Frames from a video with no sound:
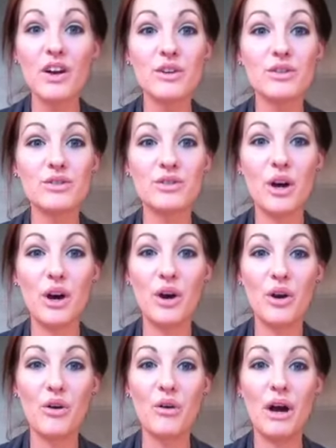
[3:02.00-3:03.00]

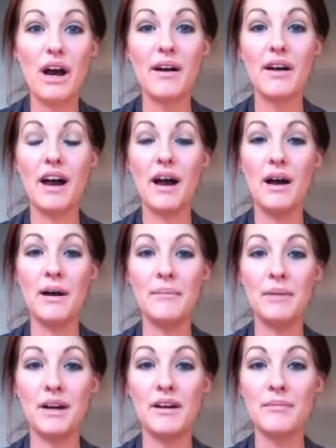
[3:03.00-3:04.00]
so
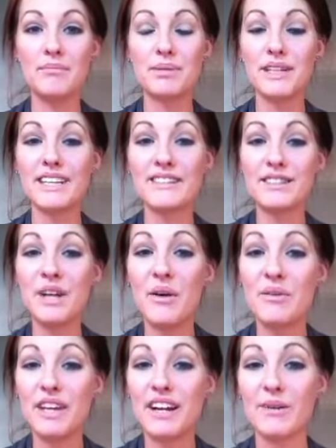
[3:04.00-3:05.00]
um, please
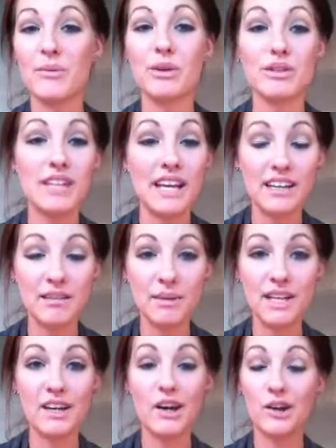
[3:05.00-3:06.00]
note that it will take
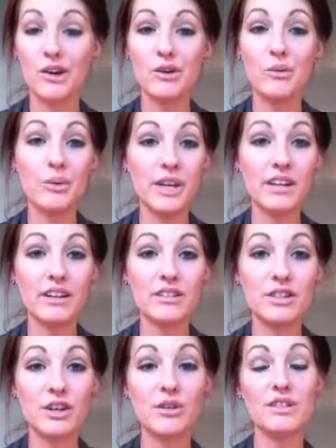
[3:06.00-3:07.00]
me a good week or
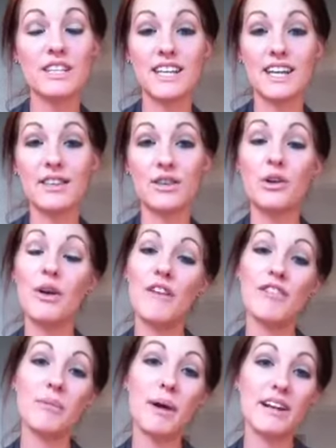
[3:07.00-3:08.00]
two to get through
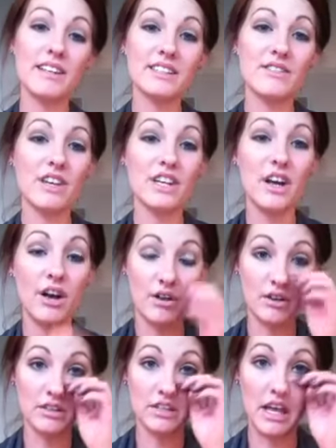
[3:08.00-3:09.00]
everybody's
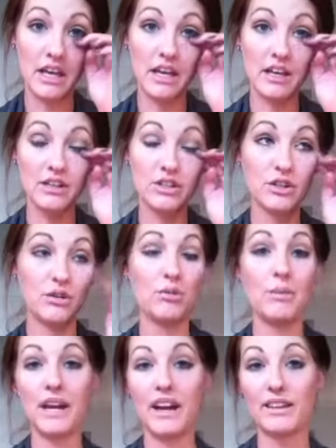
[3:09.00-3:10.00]
videos and to
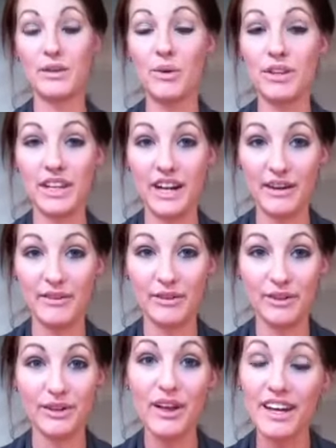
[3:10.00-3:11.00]
pick out the one that I
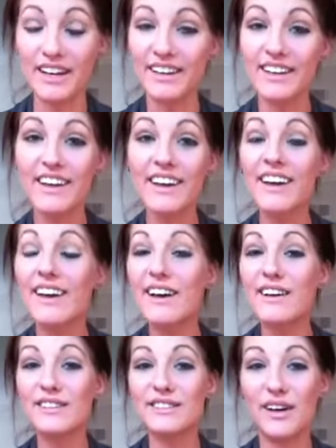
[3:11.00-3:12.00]
really like.
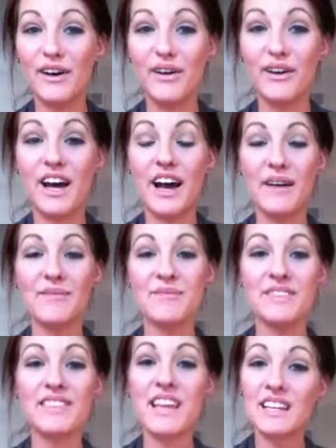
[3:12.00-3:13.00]
So um,
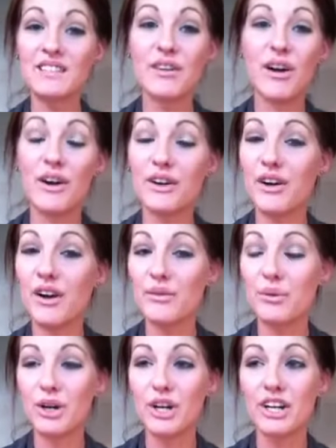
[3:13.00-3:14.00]
thanks for all your
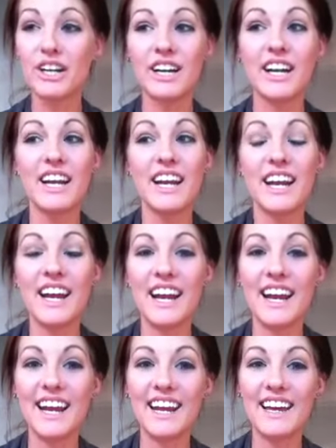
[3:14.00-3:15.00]
hard work,
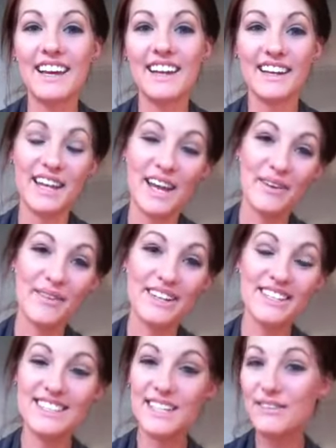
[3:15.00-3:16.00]
and I can't
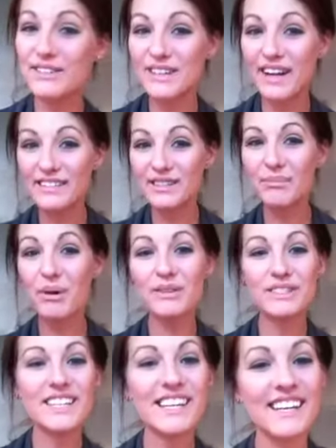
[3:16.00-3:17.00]
wait to see what you guys have
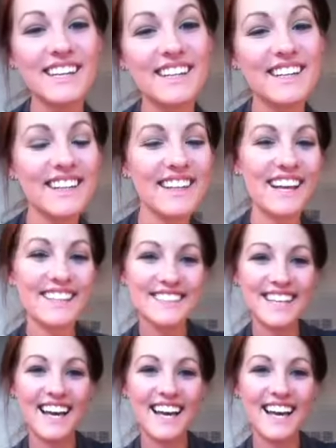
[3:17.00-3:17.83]
posted. Thanks,